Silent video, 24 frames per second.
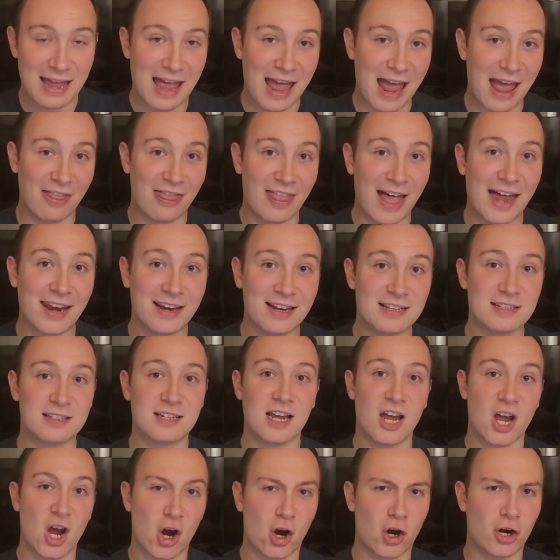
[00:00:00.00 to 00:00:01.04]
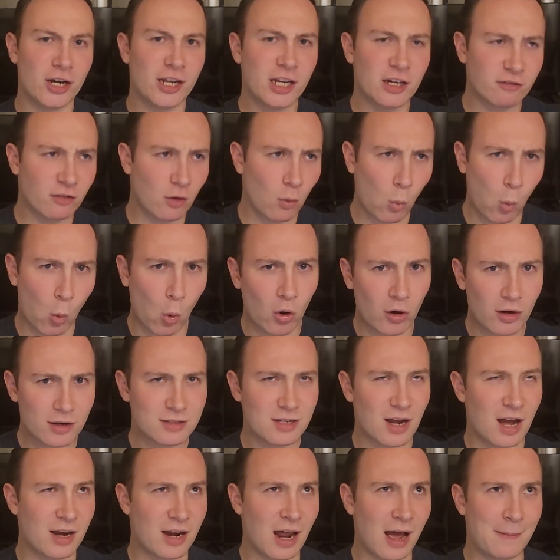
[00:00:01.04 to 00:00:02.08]
and that is earning rewards
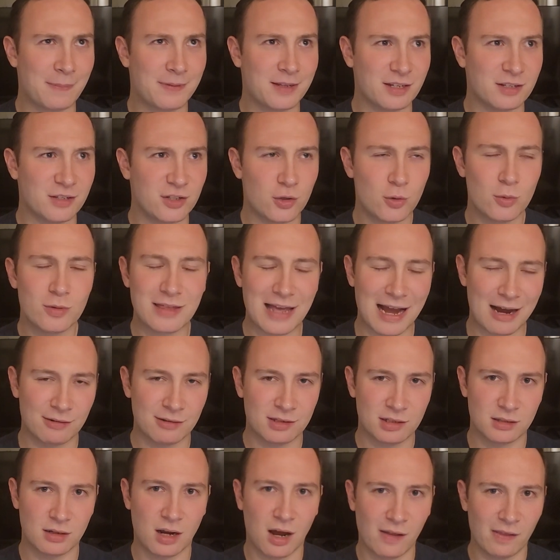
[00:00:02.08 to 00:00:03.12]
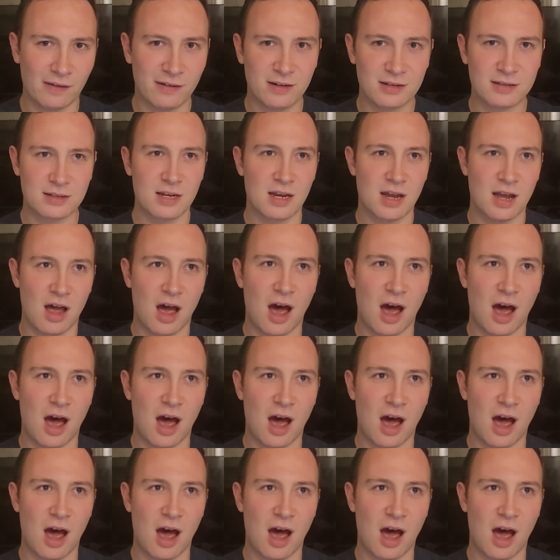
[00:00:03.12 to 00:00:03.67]
on up to $2,000